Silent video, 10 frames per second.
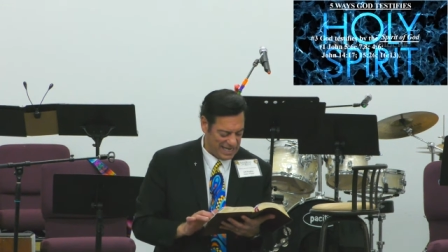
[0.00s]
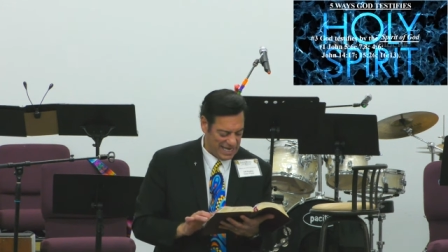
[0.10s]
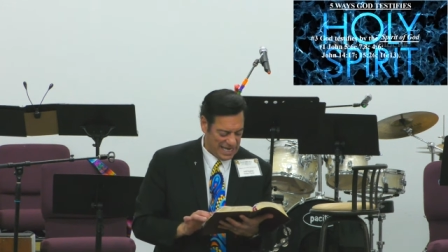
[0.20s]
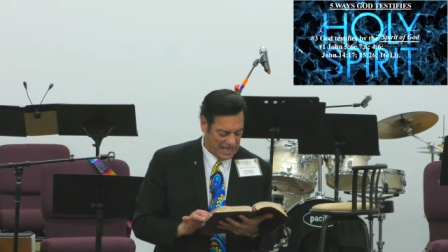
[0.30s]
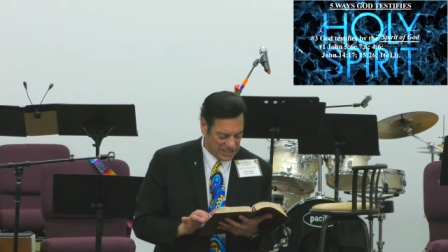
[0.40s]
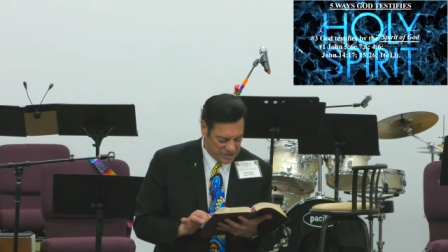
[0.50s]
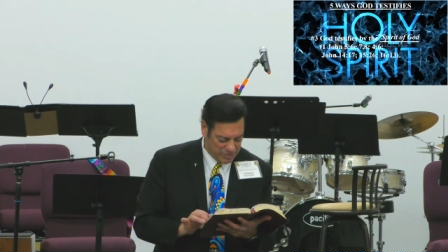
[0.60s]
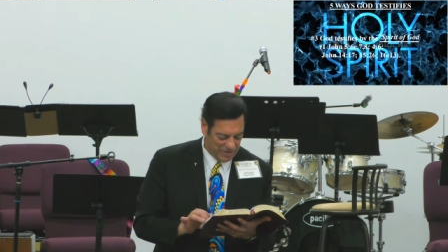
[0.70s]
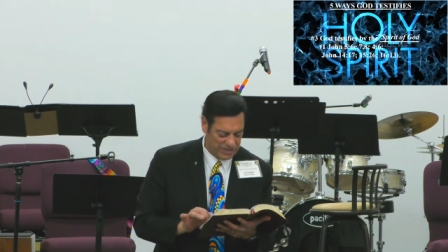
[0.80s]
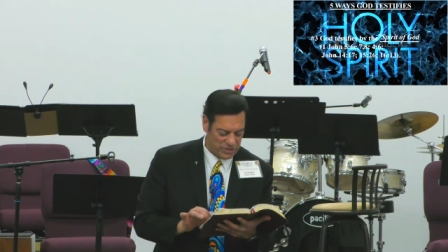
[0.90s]
The
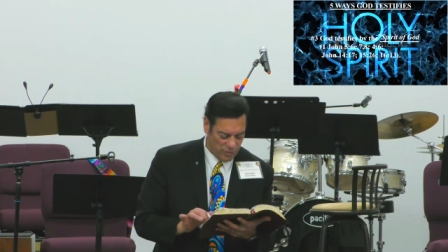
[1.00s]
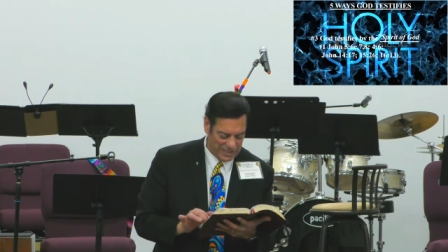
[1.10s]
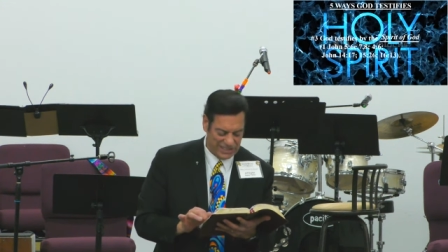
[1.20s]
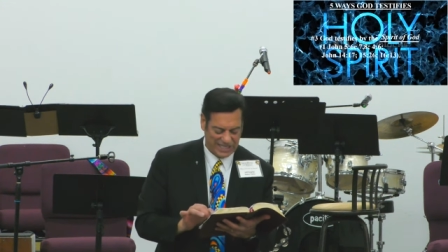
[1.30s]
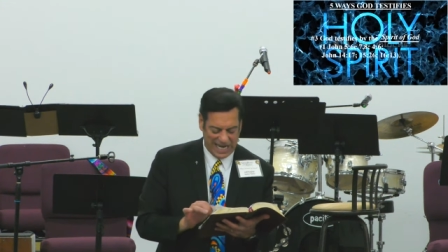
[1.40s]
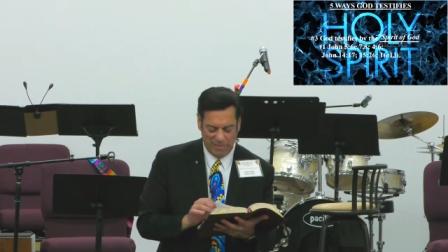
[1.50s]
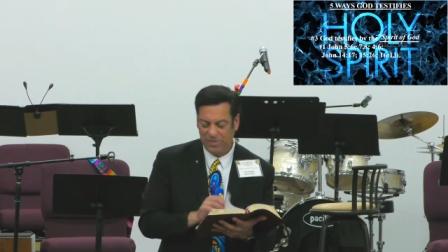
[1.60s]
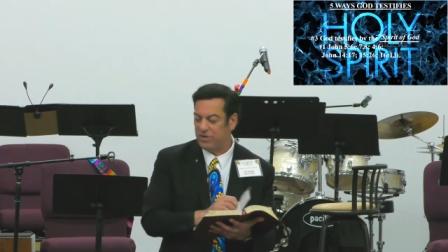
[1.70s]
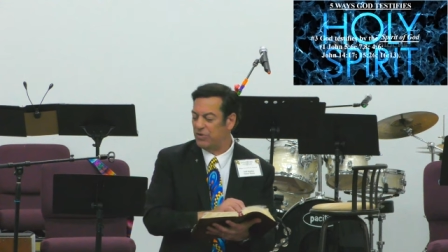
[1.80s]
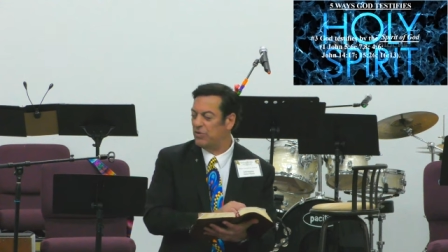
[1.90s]
Spirit's witness came
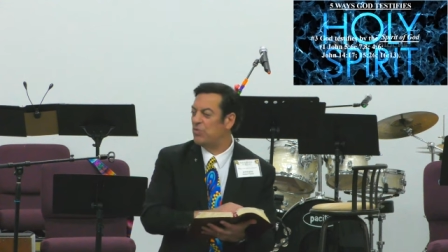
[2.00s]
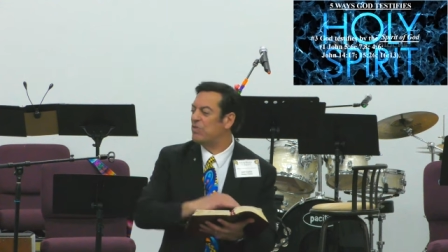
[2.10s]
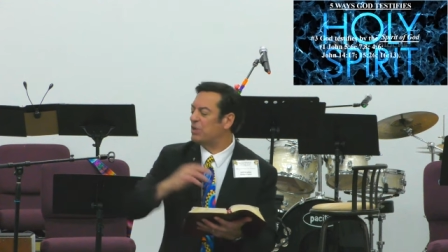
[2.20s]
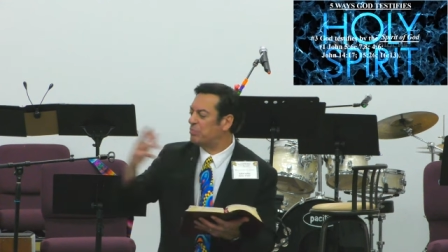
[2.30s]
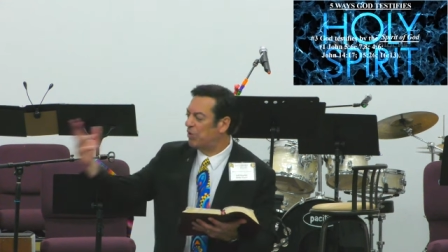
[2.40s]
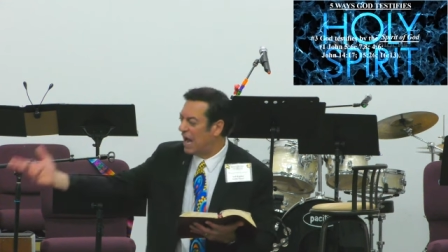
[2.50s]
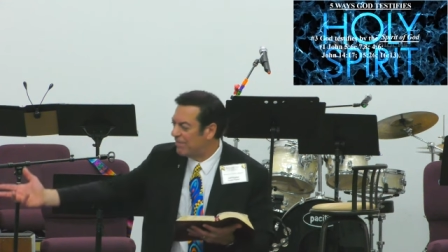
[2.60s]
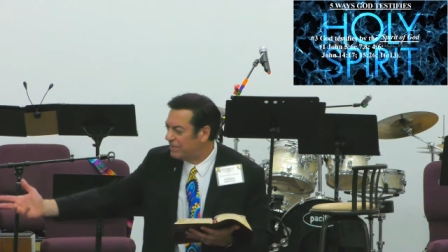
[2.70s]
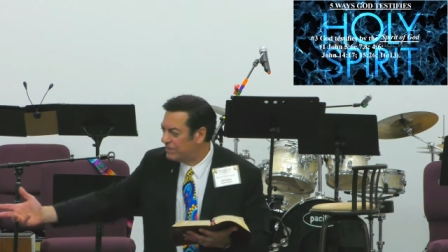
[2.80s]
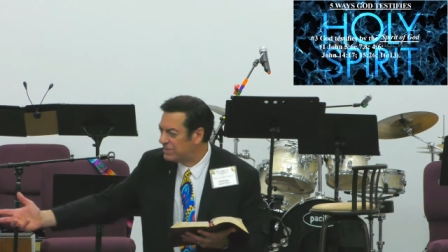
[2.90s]
through the
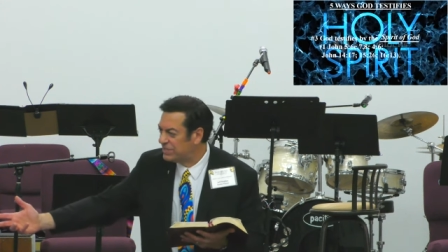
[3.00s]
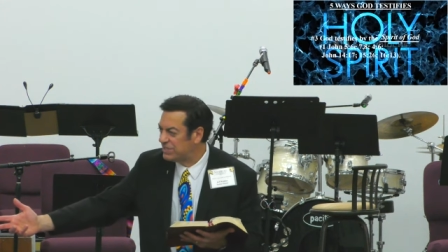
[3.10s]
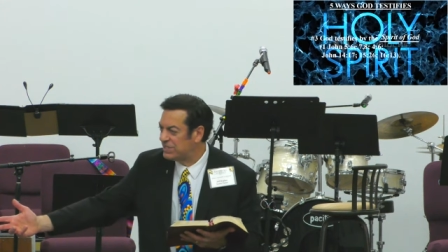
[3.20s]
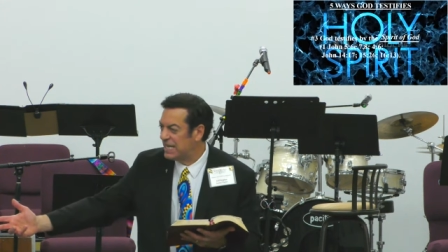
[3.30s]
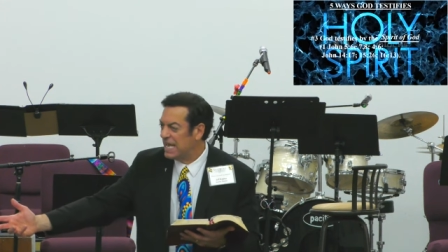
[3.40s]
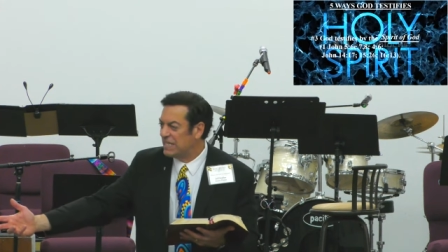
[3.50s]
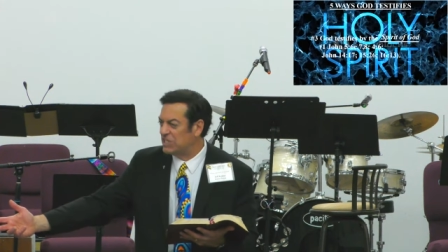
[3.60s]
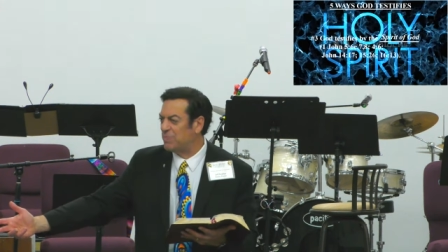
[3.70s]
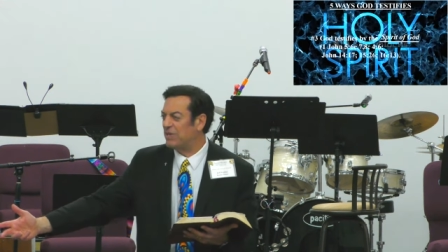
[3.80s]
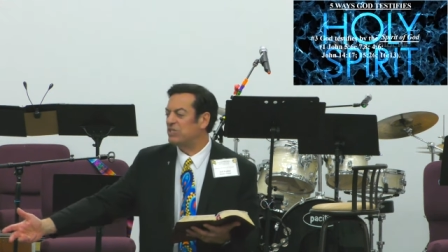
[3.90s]
prophets. The
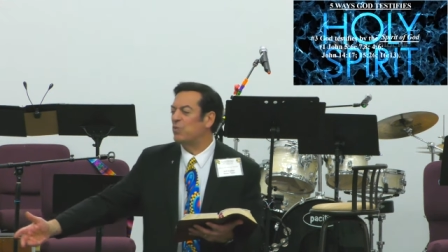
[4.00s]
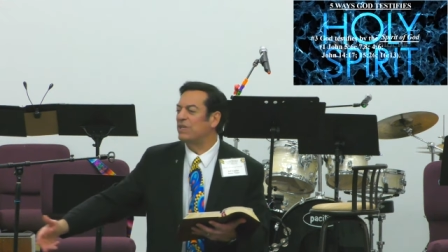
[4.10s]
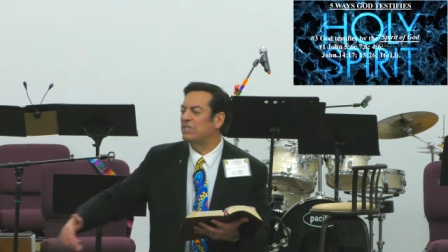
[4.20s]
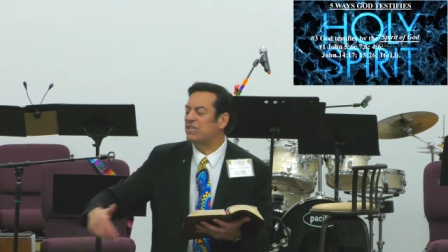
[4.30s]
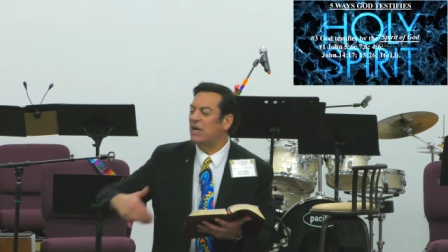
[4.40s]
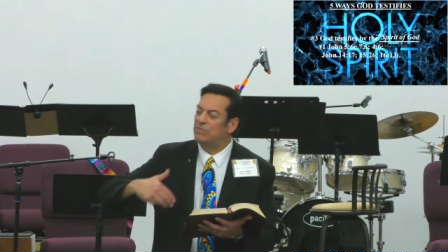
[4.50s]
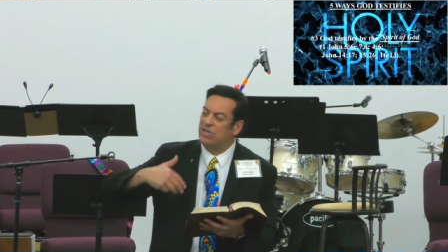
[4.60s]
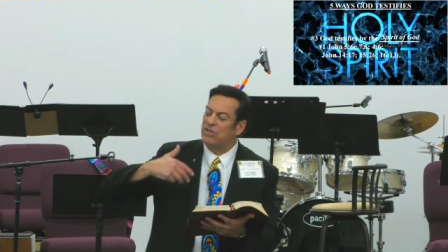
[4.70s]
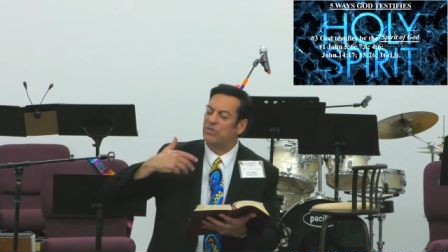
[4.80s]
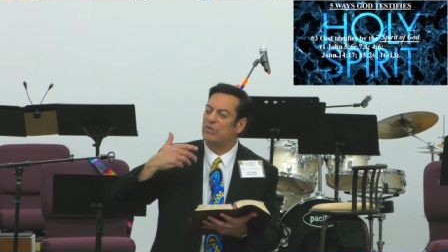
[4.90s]
Spirit's witness comes
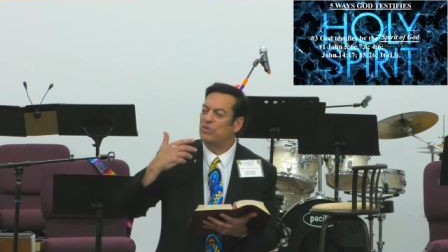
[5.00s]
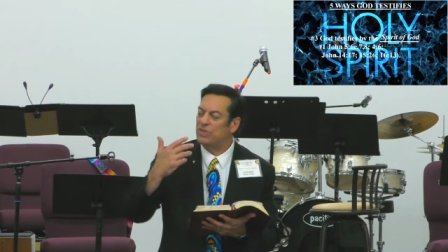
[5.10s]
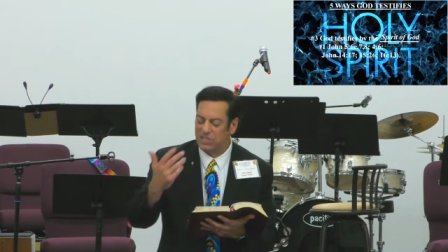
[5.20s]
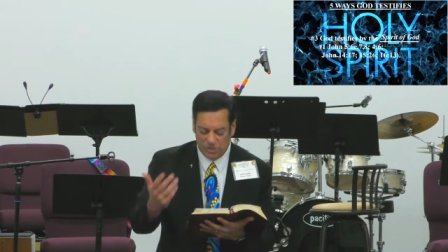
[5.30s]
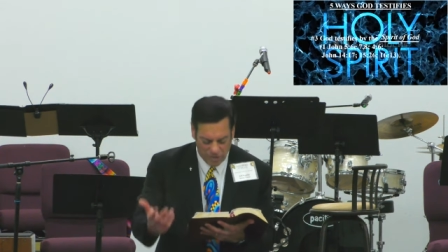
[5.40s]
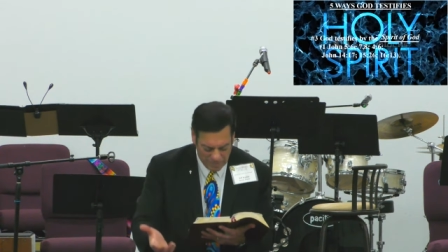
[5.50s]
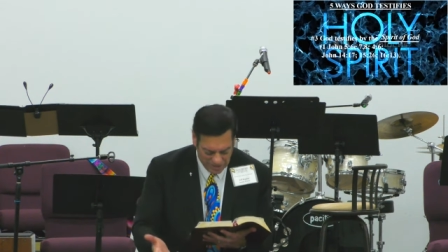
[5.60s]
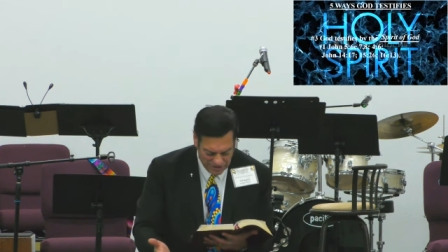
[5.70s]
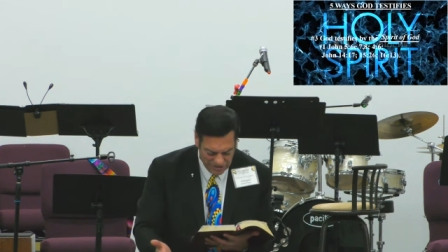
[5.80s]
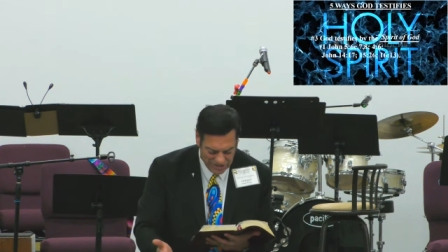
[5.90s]
through the
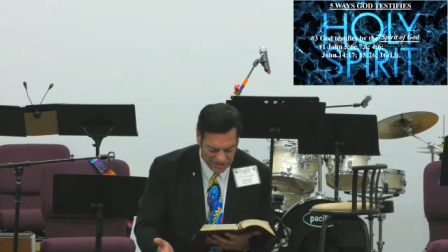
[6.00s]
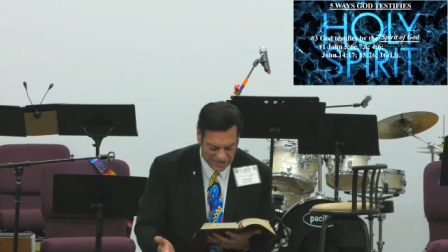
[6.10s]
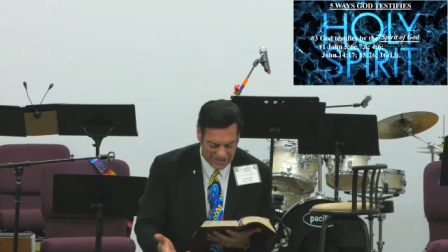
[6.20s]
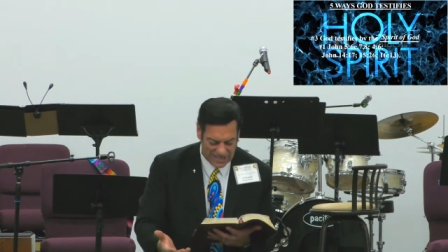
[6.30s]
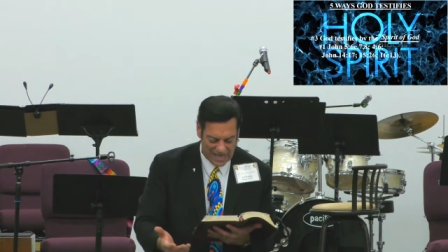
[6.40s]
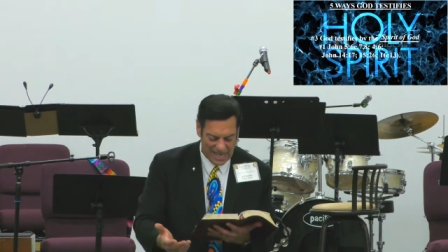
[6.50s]
Scriptures.